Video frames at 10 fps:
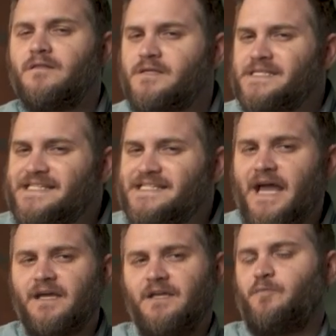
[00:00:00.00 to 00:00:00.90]
The
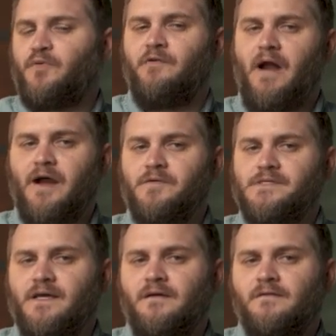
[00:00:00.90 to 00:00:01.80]
second
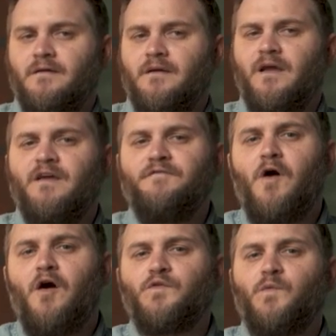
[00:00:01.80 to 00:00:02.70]
prerequisite
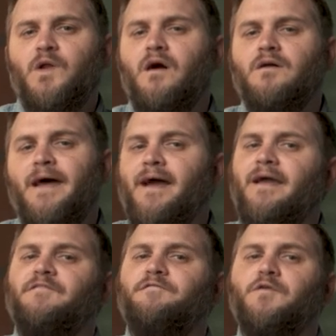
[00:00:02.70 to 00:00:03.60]
involves what Aldag
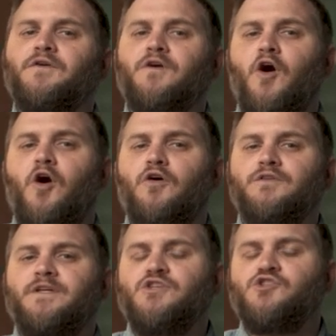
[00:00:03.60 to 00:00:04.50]
and Fuller
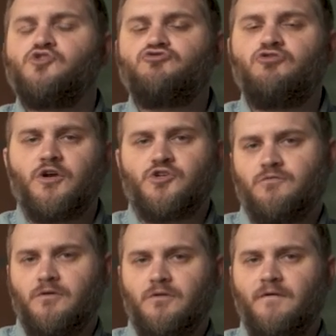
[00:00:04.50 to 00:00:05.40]
called
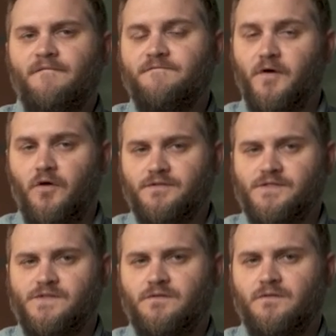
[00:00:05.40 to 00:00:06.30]
structural
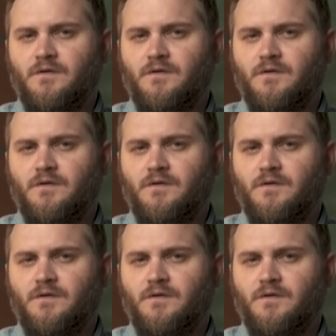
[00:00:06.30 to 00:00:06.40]
faults.